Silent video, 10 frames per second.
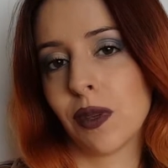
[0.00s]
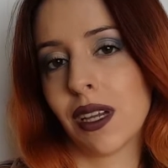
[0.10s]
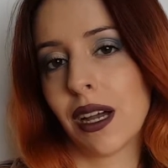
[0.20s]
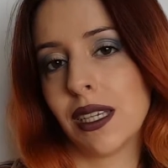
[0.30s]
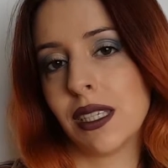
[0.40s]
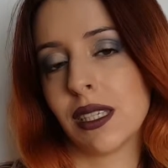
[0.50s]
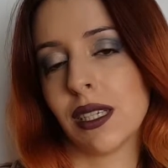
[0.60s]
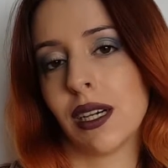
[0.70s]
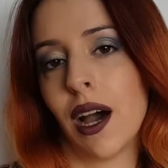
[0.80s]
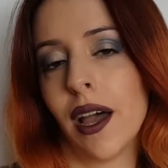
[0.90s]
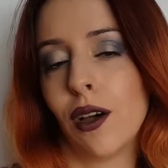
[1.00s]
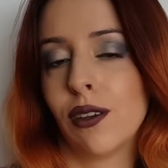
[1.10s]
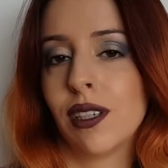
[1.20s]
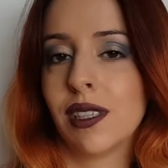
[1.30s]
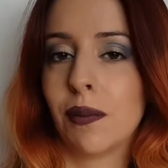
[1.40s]
Because I
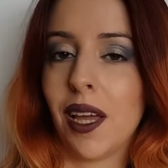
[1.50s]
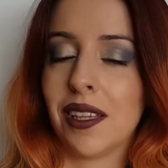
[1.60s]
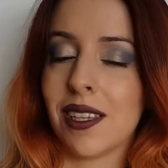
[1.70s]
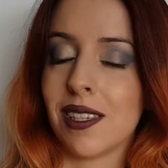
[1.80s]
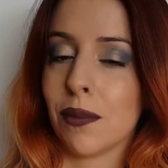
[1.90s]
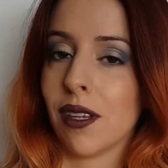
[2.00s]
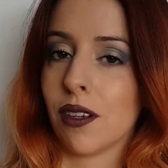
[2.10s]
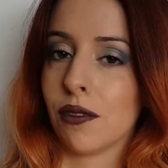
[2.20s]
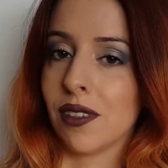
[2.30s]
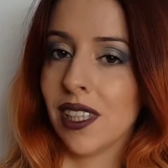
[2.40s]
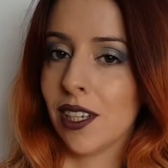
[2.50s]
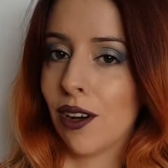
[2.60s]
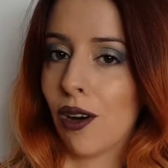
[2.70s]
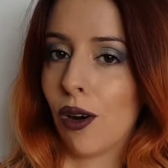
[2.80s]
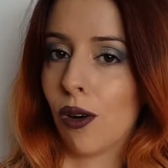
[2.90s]
already made a similar
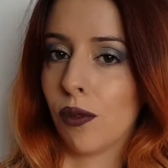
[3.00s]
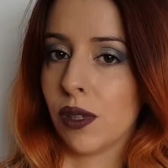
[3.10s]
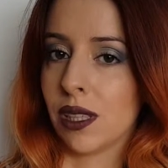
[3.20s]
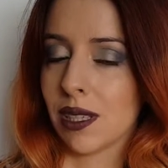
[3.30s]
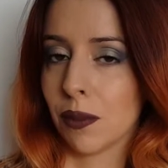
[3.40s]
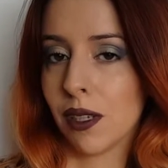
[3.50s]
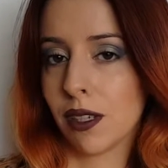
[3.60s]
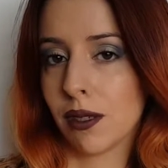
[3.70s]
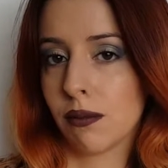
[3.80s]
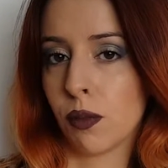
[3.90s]
video with a similar